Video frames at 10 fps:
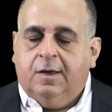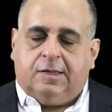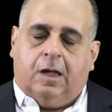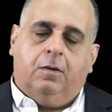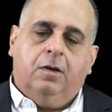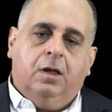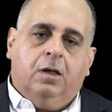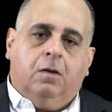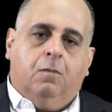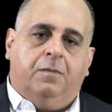So
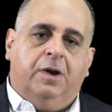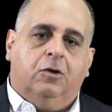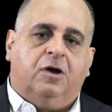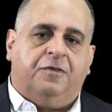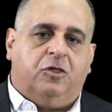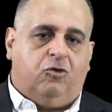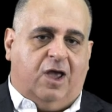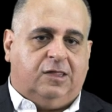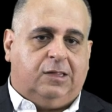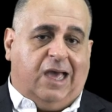when we look at the
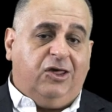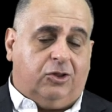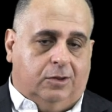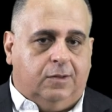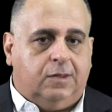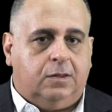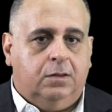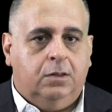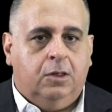translations,